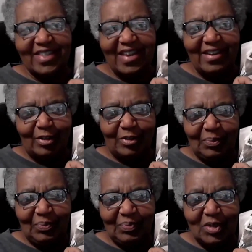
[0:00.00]
sale,
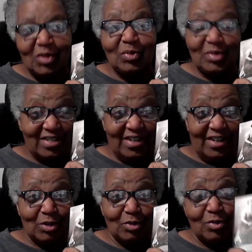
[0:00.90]
used, and I
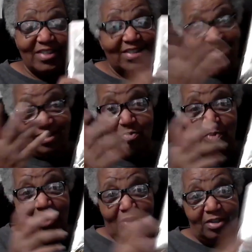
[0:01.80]
couldn't resist it
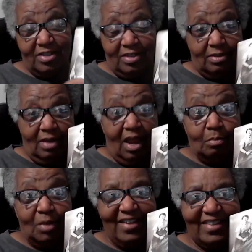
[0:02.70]
because
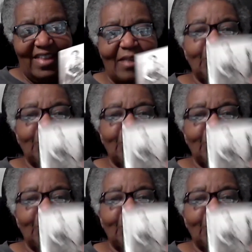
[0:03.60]
I'm like that.